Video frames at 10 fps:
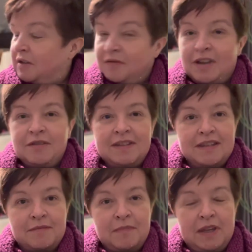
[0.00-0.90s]
There is
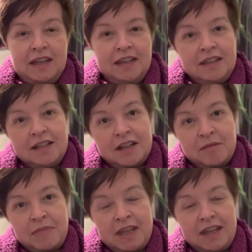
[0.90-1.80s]
some
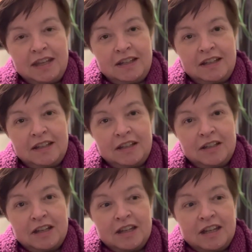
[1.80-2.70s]
incoming
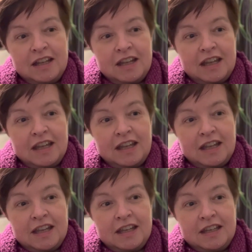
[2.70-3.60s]

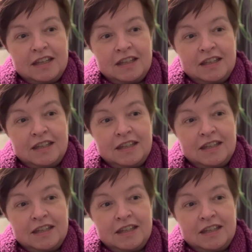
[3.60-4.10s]
and